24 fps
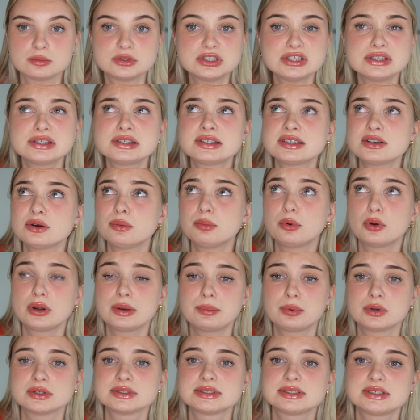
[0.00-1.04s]
she's still body
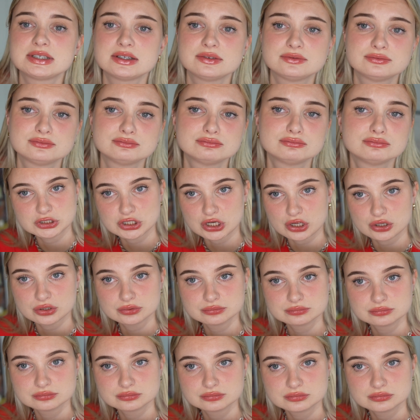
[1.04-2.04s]
positive, you know?